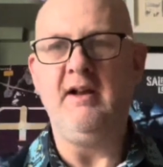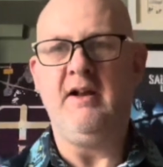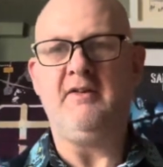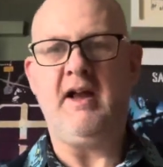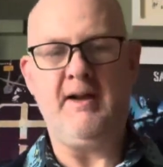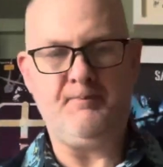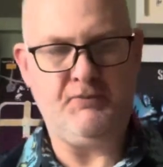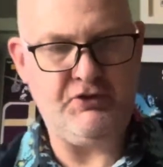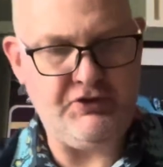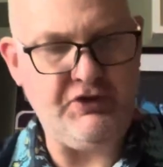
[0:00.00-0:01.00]
So,
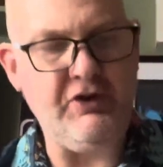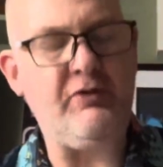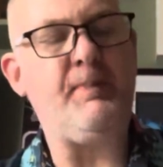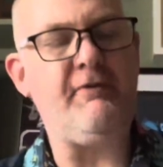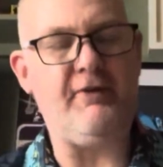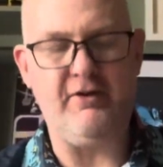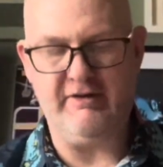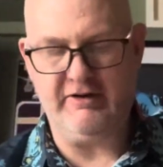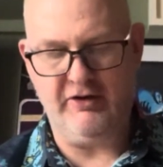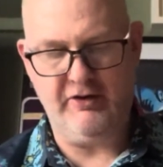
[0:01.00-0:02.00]
just before I
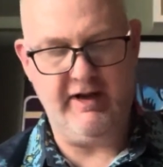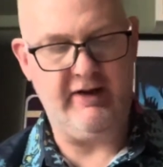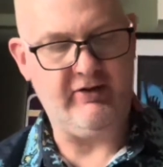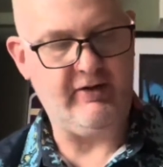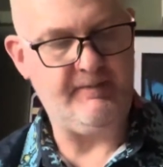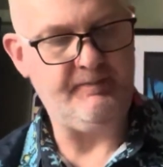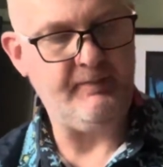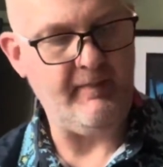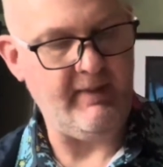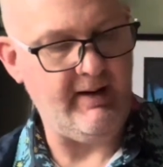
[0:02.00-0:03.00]
do this,
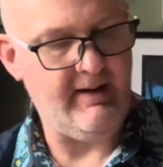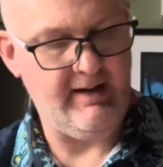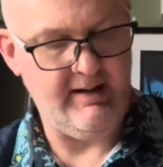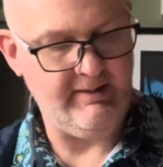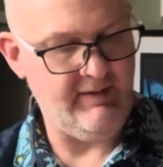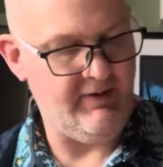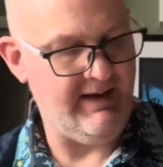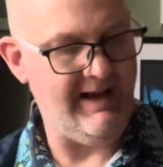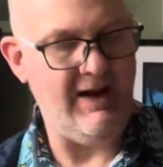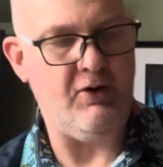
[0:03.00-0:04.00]
I'll give you a
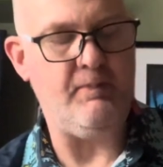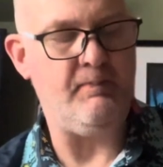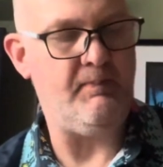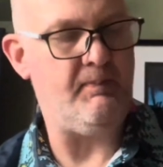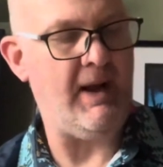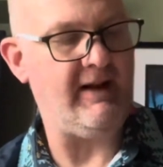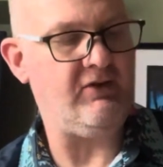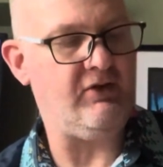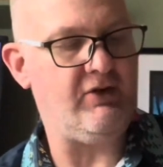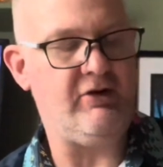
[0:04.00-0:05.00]
little
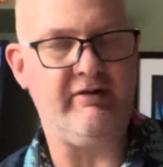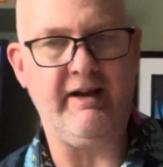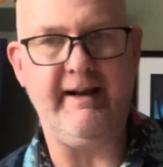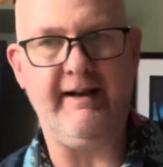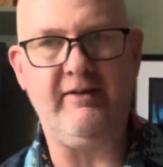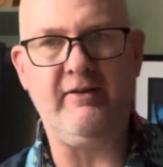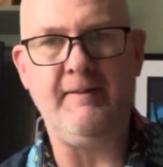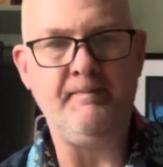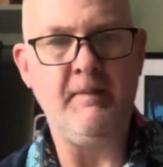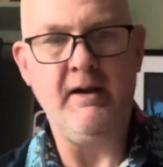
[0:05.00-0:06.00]
backstory of this.
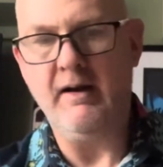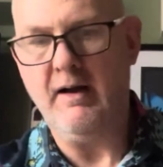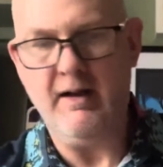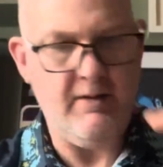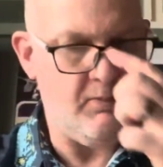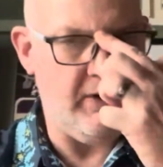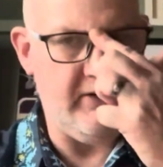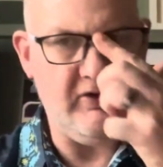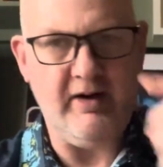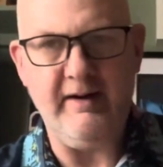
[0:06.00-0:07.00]
When I
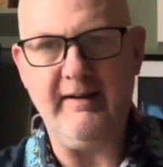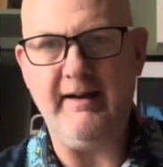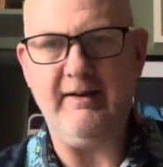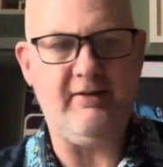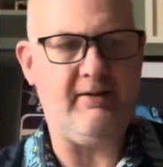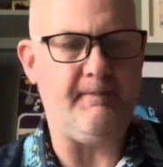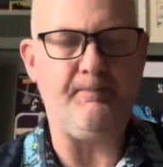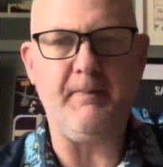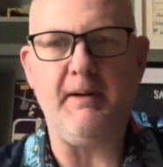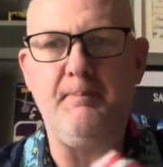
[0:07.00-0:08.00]
started this
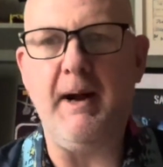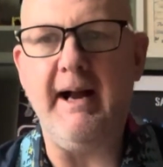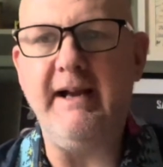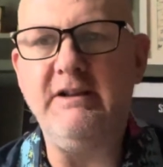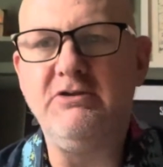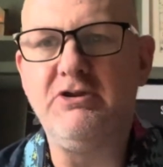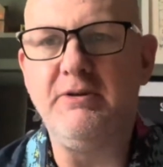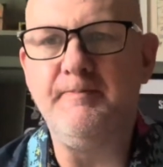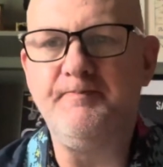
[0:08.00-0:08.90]
page,